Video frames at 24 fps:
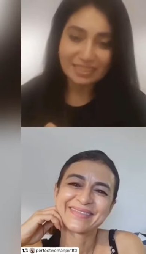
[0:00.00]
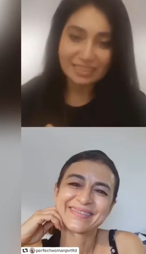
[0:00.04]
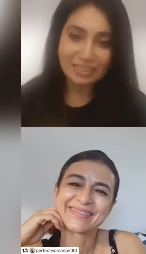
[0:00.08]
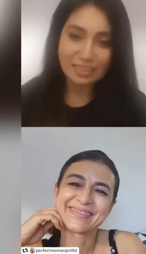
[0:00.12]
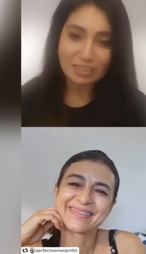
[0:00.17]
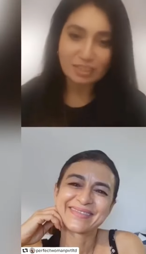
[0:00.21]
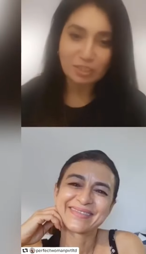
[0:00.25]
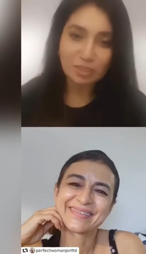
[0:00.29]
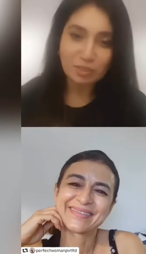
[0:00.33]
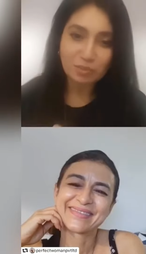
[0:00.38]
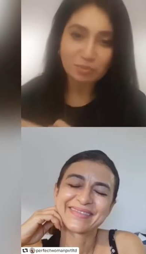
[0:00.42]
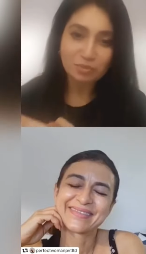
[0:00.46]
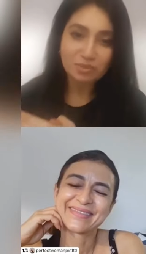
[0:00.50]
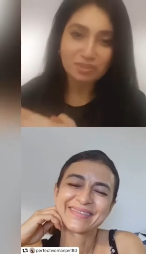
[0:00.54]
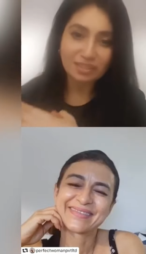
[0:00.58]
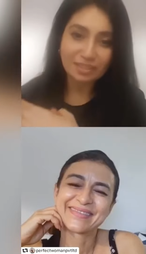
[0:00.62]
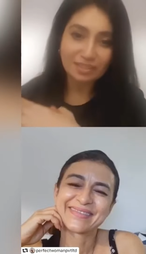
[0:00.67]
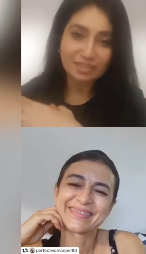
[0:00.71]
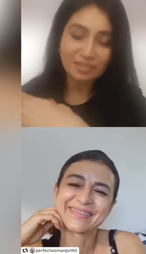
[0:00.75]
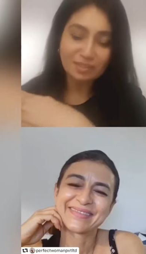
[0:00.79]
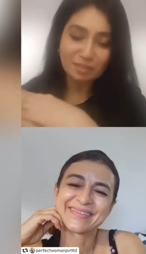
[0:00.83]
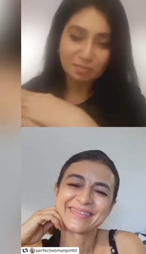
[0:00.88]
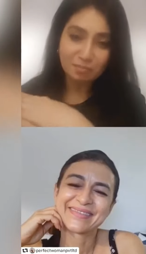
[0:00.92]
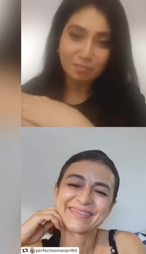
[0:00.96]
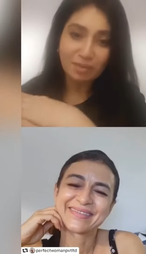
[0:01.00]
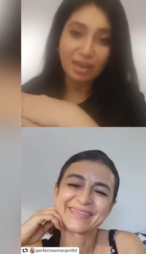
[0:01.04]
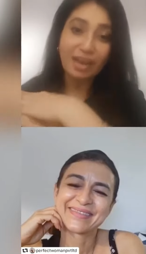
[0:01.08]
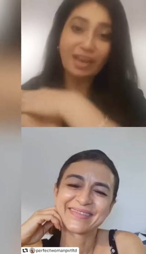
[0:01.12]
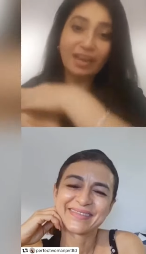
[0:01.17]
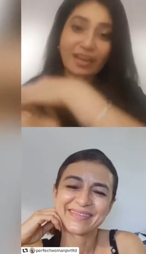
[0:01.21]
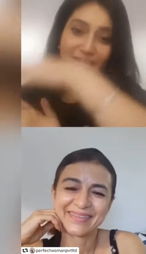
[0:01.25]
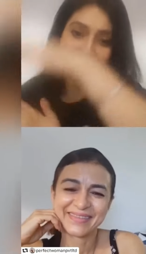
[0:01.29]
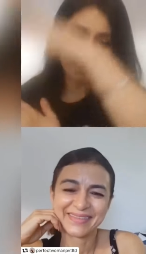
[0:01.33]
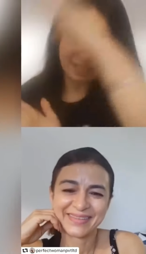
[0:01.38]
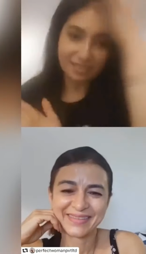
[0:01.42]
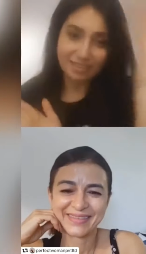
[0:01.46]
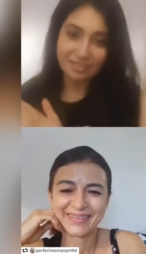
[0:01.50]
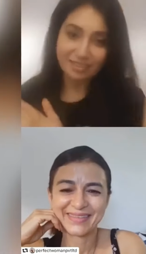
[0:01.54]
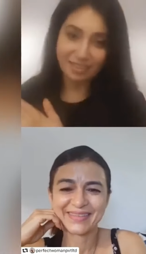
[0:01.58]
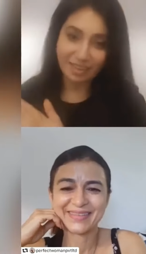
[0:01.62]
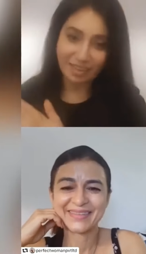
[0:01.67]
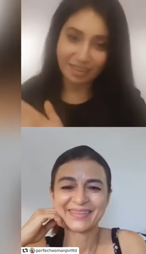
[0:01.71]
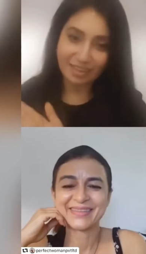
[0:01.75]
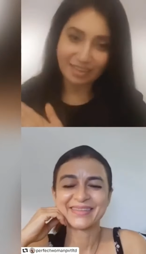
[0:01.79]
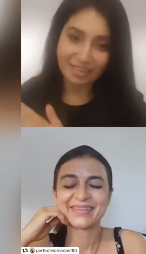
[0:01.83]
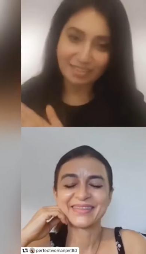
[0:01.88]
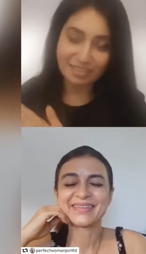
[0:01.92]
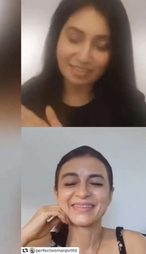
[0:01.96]
Speaker 1: days and today.
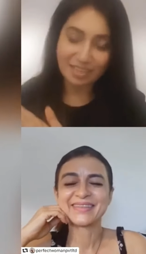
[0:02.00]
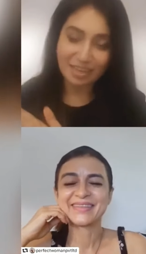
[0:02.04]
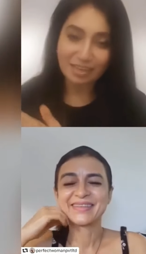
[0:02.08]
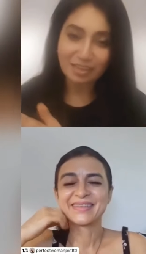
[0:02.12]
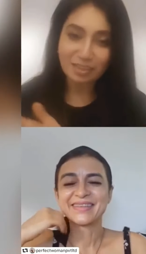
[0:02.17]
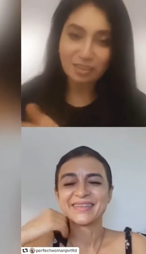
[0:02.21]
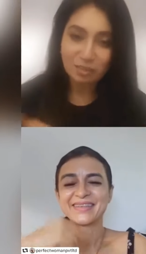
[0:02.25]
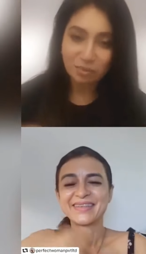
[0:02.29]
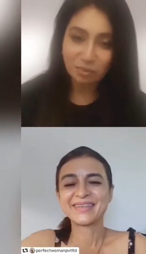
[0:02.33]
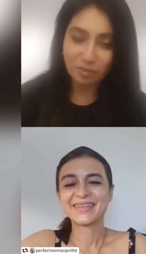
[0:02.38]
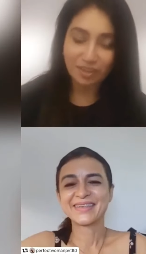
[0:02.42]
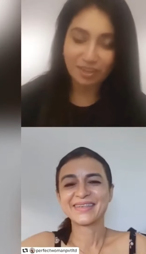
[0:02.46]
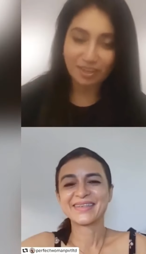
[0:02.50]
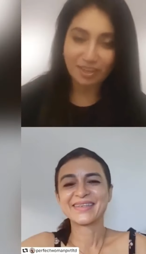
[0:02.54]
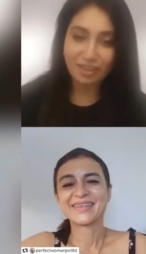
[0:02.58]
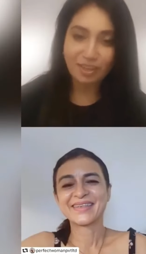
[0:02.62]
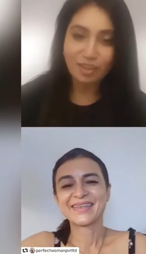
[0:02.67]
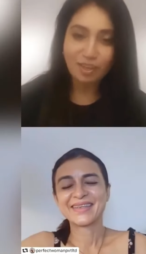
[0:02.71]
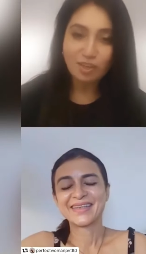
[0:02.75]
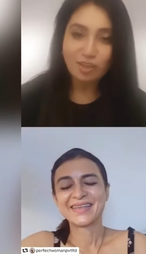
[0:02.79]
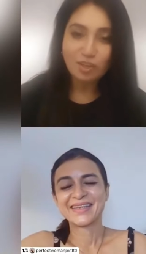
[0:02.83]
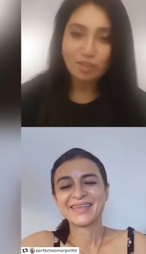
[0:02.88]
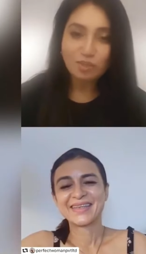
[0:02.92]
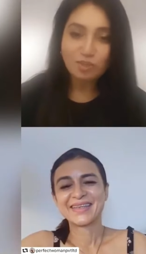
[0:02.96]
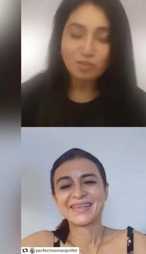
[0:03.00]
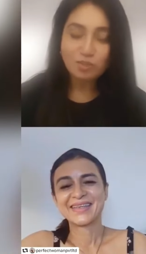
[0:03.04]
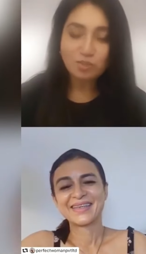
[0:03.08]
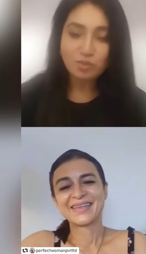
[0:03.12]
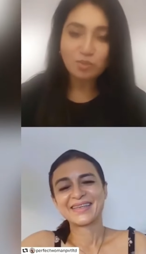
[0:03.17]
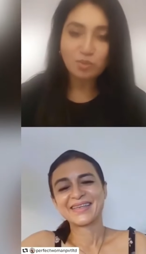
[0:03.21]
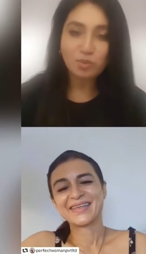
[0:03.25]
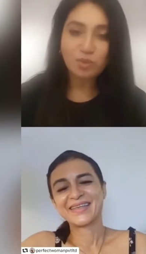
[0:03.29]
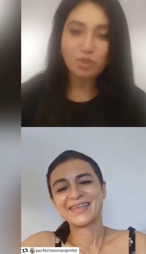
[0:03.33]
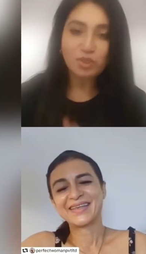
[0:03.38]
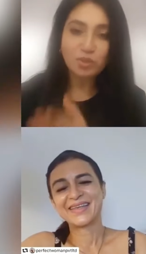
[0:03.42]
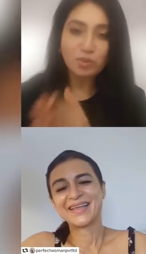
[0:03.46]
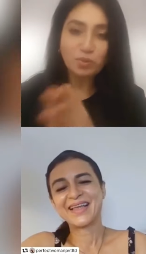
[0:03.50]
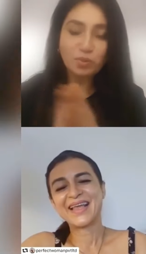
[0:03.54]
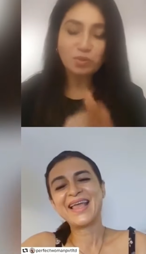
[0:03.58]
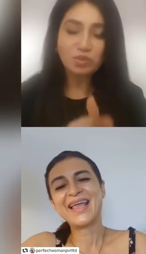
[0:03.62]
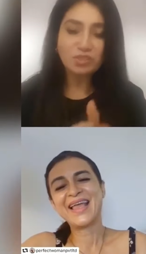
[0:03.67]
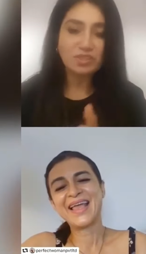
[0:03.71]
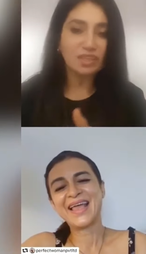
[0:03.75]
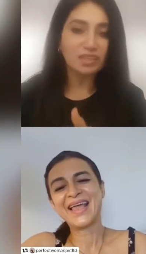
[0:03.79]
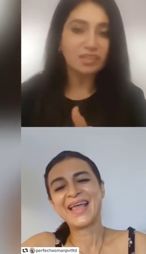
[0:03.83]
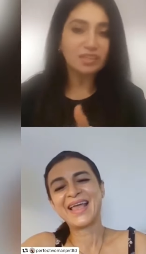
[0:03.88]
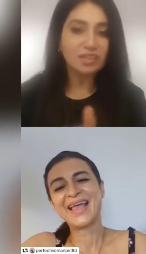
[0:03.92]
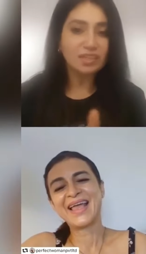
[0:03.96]
So you suddenly entered
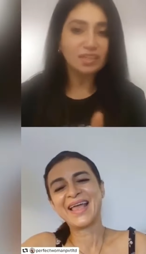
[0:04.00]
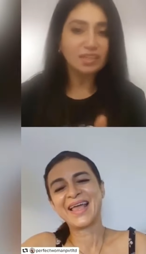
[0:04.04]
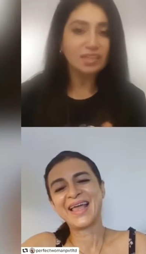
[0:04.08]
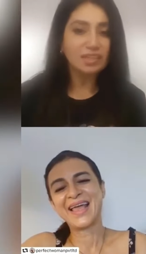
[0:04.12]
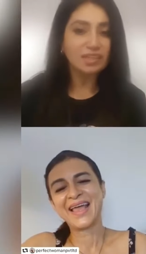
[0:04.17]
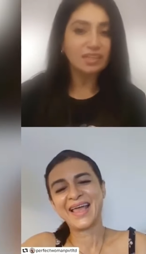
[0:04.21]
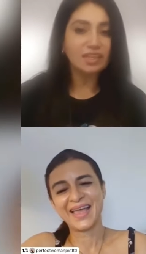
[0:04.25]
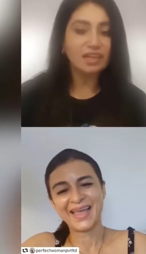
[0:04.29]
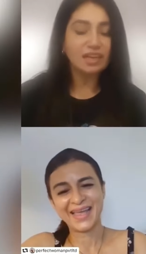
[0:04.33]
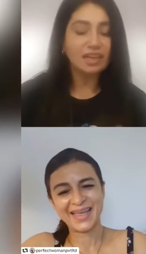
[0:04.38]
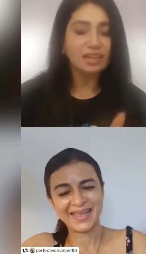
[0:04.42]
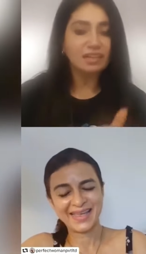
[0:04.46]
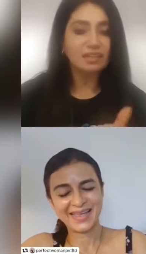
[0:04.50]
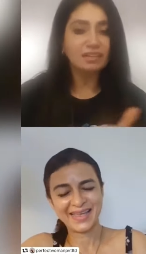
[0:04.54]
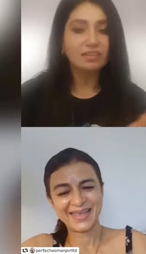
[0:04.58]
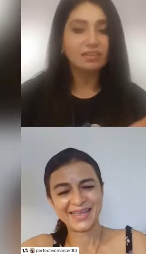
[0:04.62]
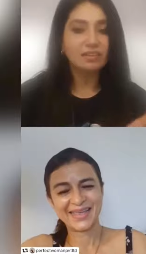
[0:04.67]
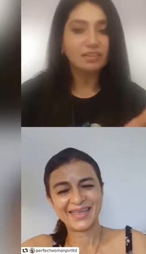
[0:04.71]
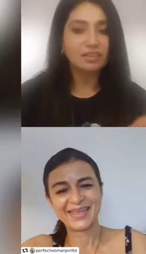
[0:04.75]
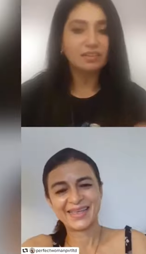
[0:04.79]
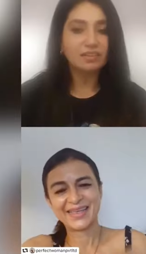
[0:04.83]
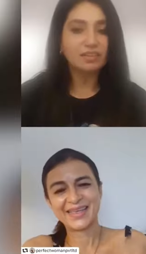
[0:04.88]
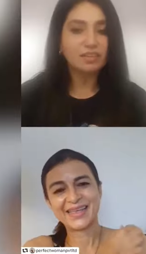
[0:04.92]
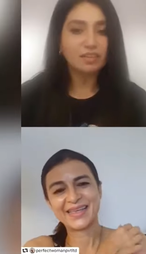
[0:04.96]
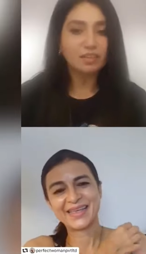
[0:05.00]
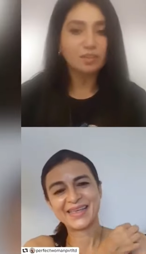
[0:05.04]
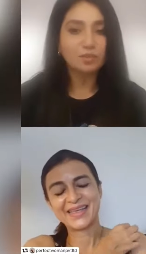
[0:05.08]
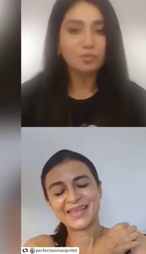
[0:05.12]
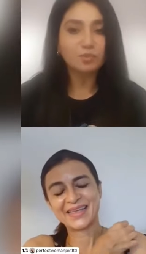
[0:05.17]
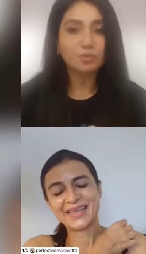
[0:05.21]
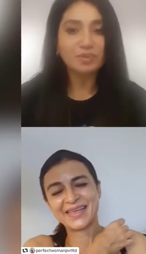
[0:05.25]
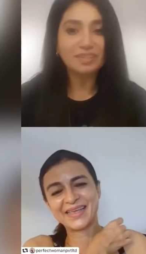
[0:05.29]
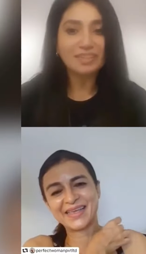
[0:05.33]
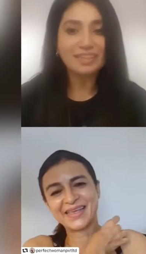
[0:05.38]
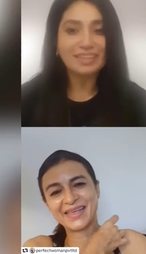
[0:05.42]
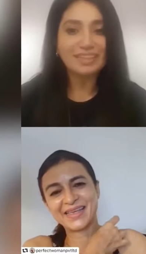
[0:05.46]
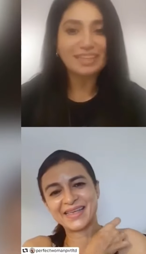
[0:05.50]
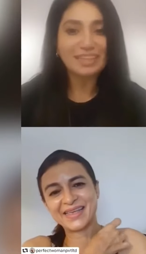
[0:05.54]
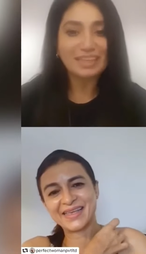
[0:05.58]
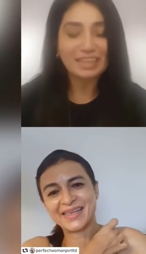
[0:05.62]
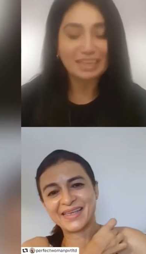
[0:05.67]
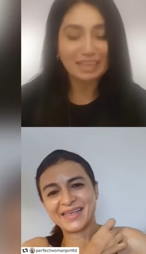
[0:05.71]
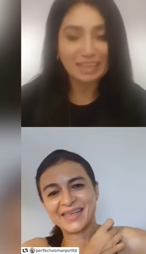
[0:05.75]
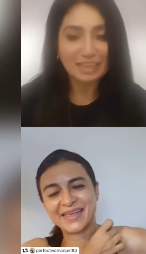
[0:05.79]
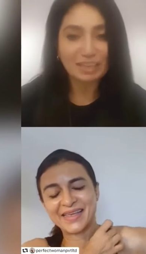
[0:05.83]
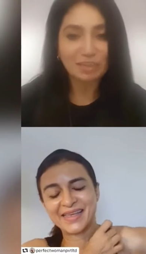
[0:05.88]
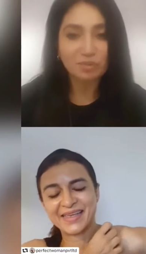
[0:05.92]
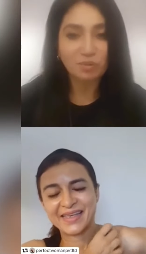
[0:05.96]
into the domain. So what
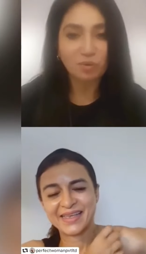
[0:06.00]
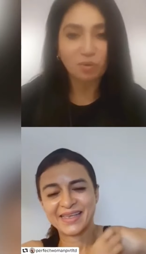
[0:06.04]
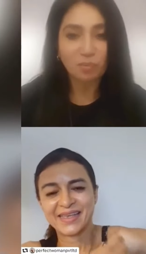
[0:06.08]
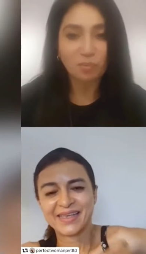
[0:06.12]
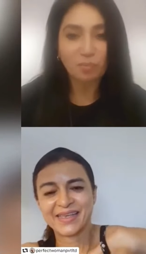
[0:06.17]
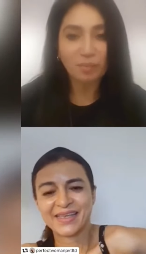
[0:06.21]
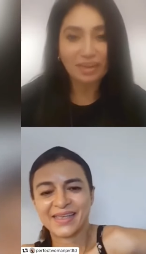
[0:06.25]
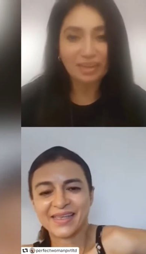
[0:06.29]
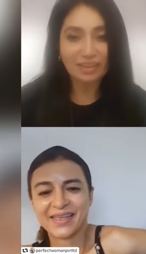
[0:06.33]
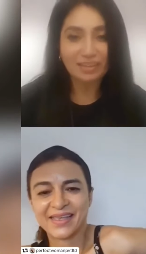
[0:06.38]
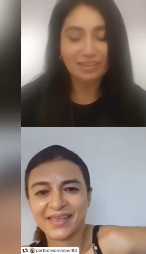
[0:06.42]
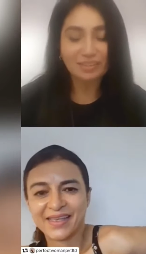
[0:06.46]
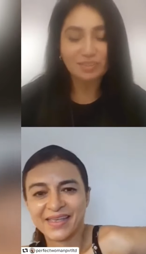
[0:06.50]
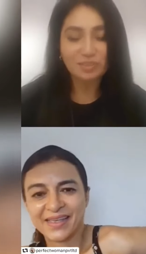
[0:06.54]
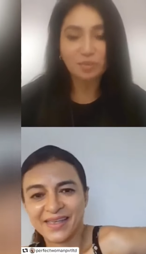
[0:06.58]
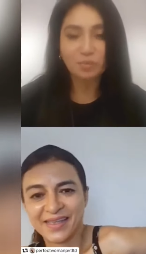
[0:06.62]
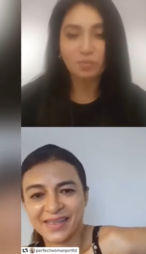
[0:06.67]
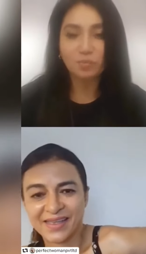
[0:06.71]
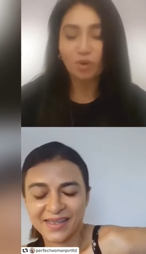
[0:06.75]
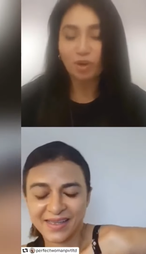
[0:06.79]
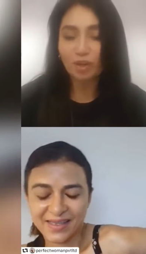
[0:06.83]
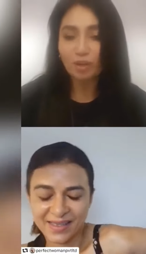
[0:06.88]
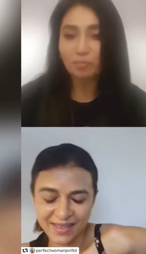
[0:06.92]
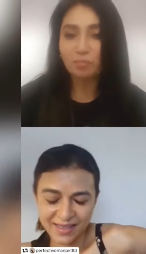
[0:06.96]
made you to enter this domain?